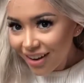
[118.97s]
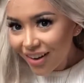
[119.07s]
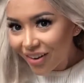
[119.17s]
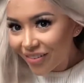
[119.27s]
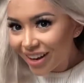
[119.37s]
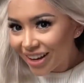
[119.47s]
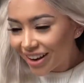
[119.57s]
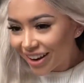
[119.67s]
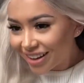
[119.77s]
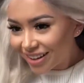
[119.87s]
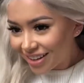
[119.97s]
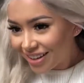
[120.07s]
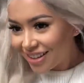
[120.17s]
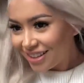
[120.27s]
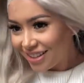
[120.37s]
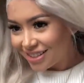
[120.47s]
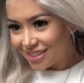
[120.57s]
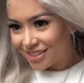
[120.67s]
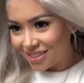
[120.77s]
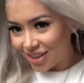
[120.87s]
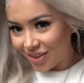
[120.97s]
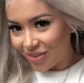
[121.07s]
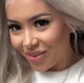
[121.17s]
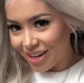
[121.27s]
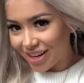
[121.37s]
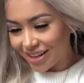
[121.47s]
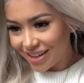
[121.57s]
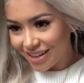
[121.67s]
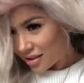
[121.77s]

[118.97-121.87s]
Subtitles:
Oh my god, this looks so weird.